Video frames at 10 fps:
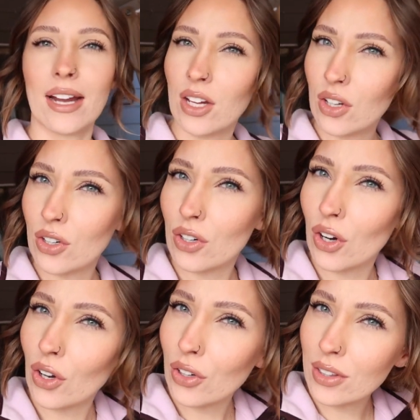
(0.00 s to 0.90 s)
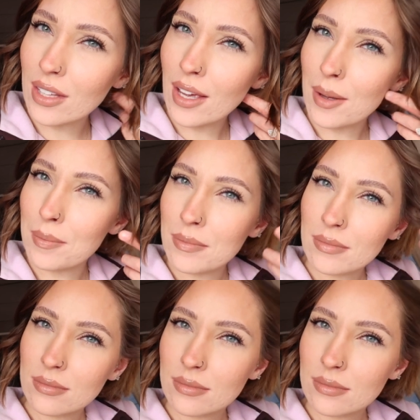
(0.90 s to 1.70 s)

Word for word: I curled them.